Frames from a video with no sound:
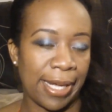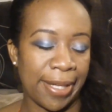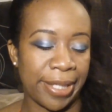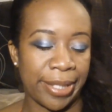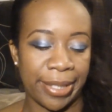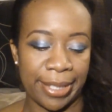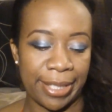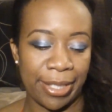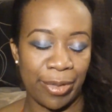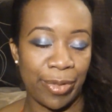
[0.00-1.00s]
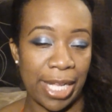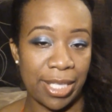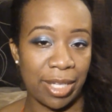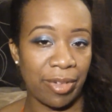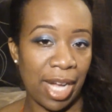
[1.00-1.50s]

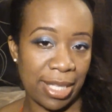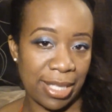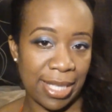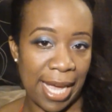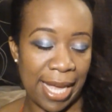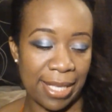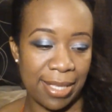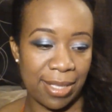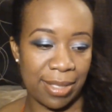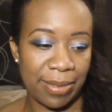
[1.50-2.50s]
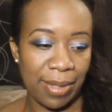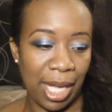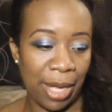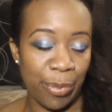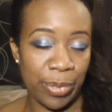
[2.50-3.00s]
flexi rod sets,
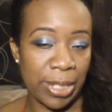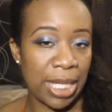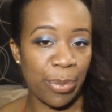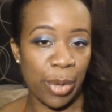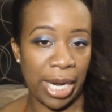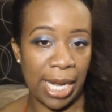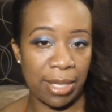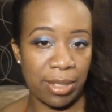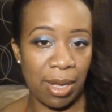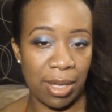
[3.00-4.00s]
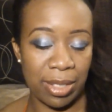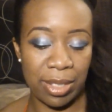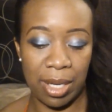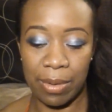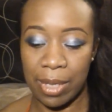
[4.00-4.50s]
some braid outs
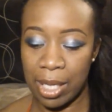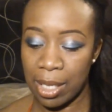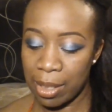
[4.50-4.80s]
also.